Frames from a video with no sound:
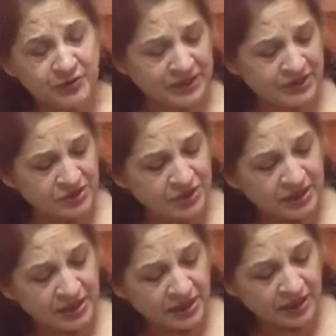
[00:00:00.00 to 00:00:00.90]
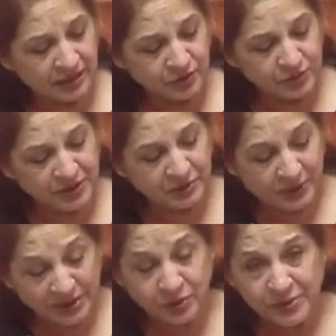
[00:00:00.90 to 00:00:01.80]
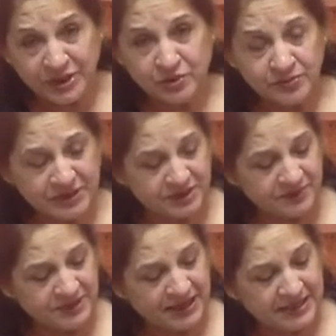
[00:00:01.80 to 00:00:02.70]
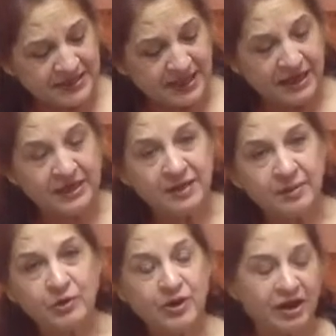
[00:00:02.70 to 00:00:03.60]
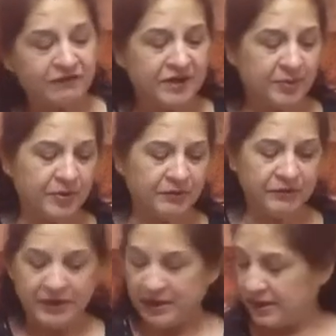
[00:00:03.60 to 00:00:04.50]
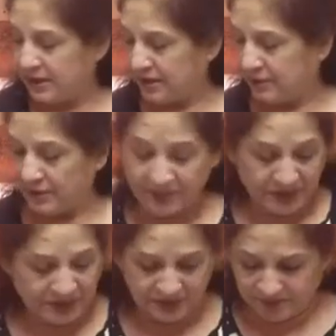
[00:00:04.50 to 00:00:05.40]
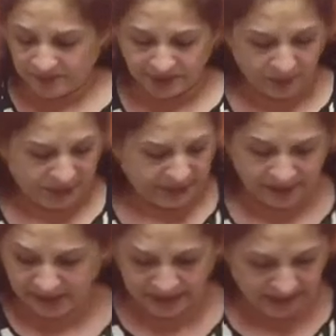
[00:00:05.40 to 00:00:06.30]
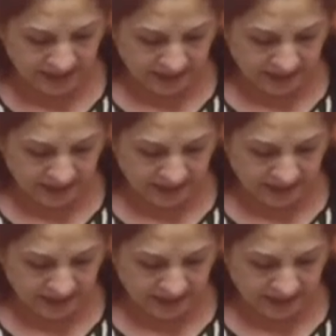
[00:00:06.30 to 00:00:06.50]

1 inch, one tomato medium size, and about half cup of one medium white onion.